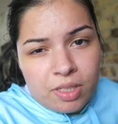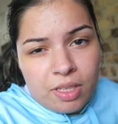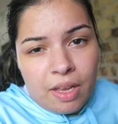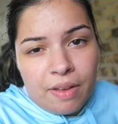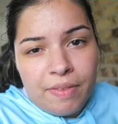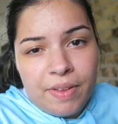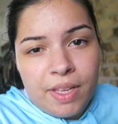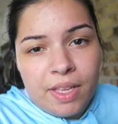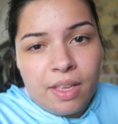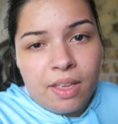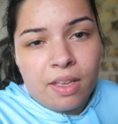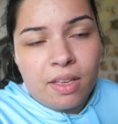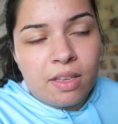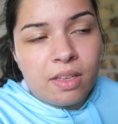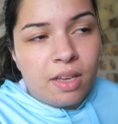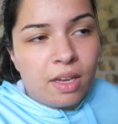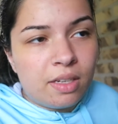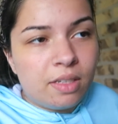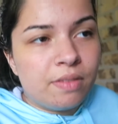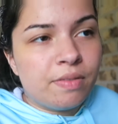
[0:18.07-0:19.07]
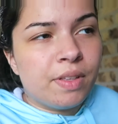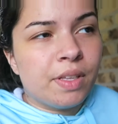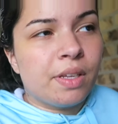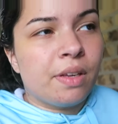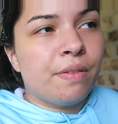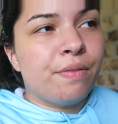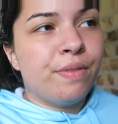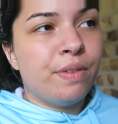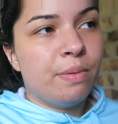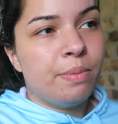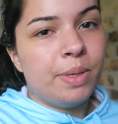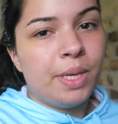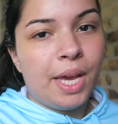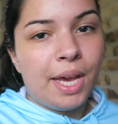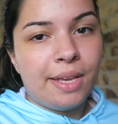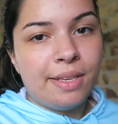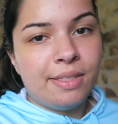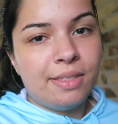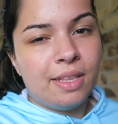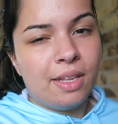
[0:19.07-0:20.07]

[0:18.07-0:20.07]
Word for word: having kind of like a VBS.